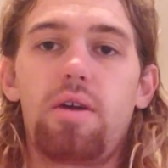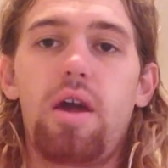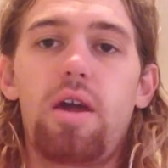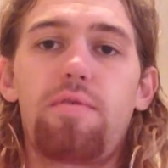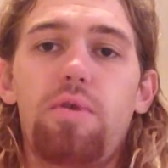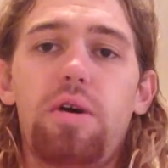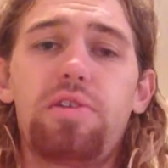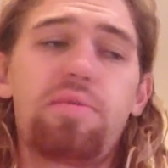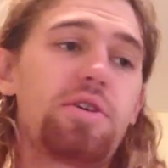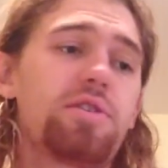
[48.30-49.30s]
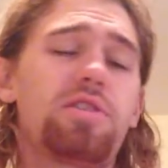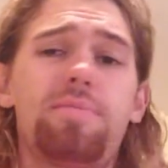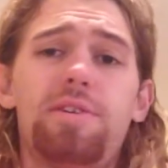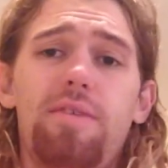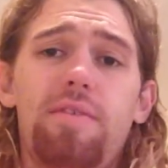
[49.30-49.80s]
Hey everyone, Summerhill
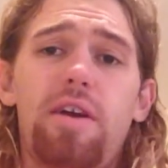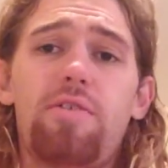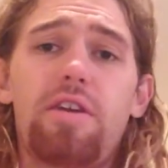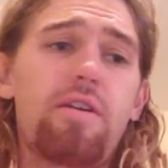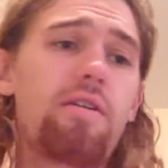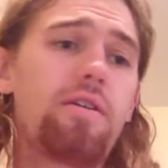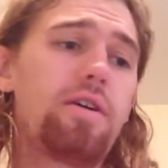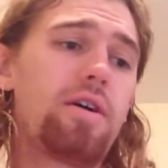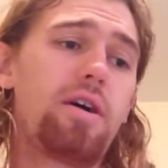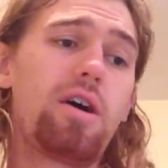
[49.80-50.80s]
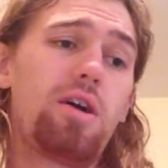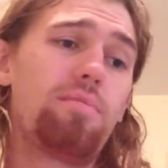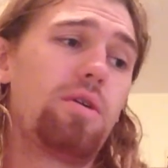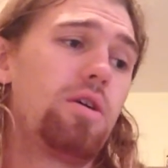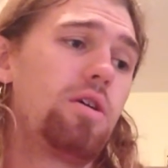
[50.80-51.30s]
Cinema 700 here,
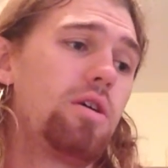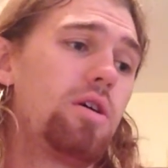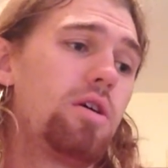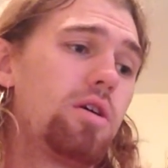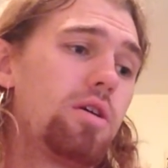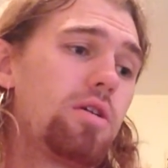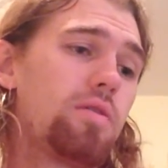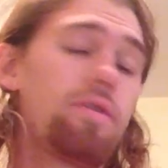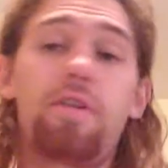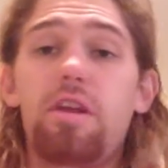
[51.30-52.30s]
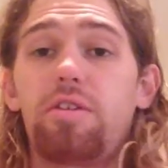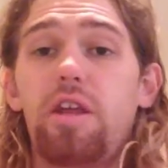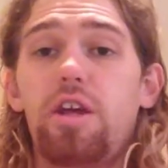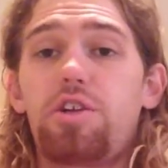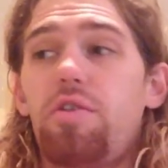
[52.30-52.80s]
with a video
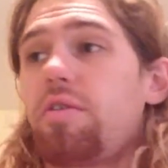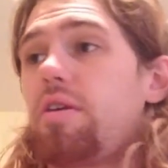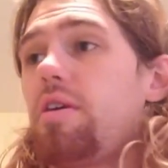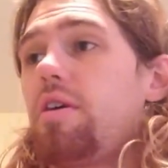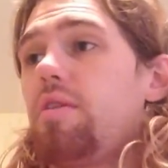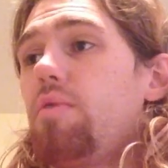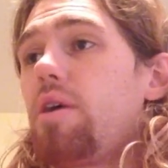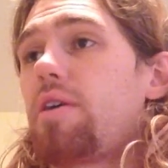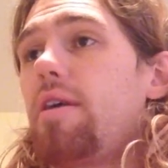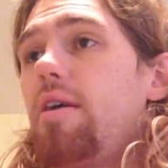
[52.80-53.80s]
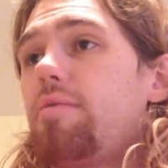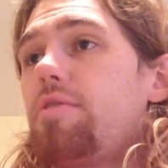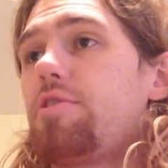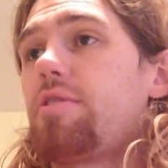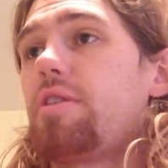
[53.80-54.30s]
today showing what I got
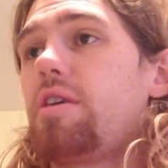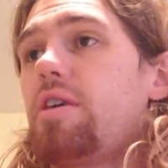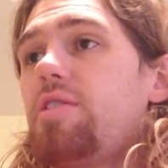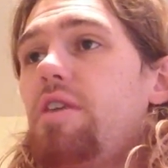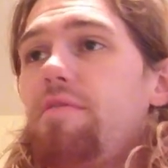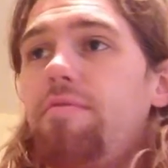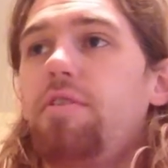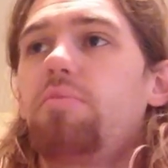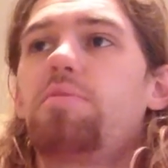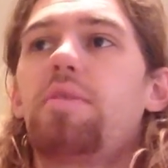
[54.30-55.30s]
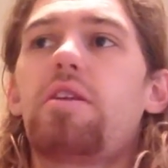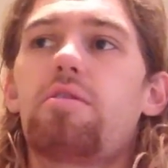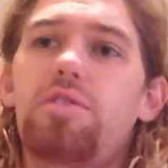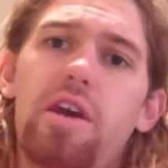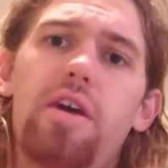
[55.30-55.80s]
during the Severin Films mid-year
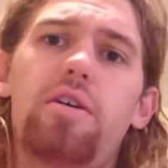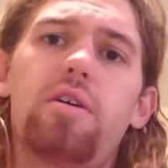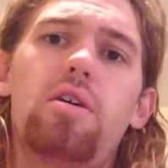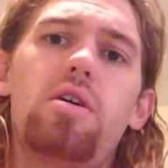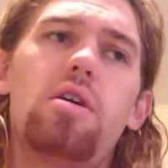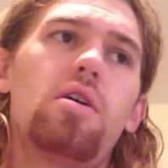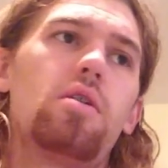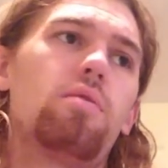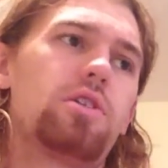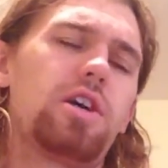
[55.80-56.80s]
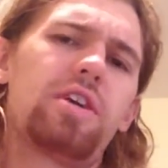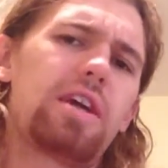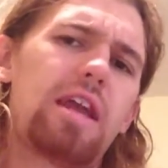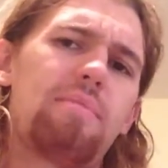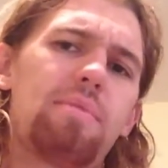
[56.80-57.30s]
sale, which I think
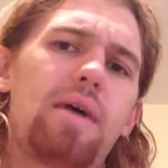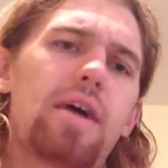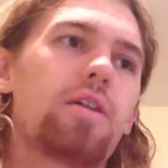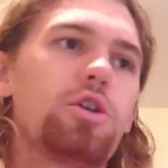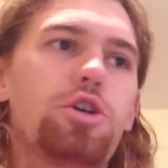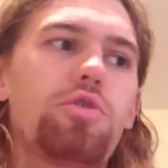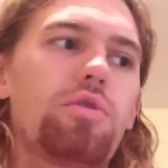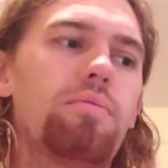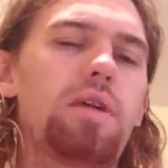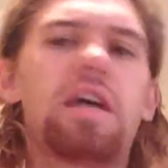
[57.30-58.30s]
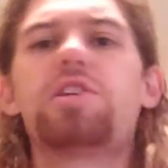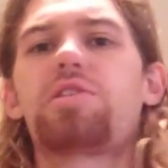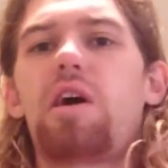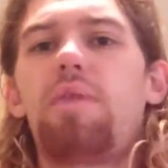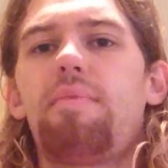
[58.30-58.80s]
it happened back in June, but I
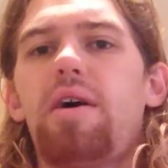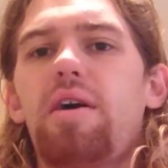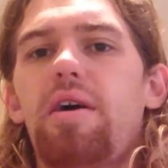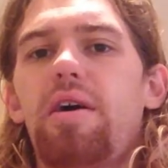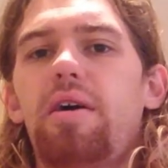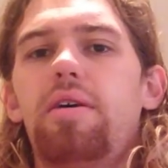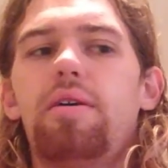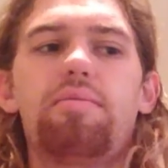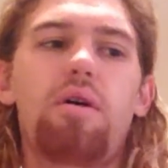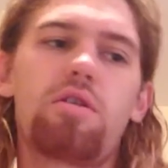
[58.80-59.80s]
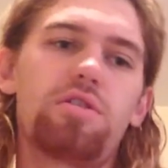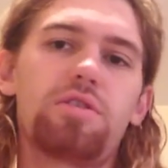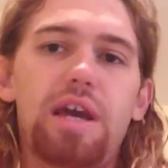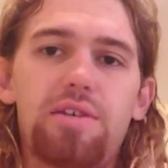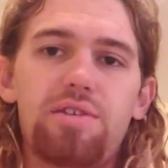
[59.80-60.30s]
just got my parcel
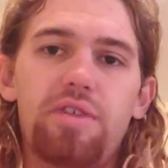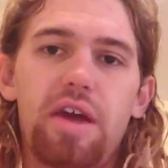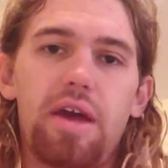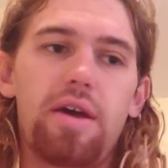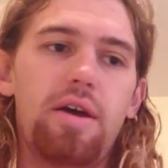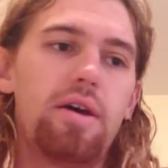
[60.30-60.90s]
yesterday.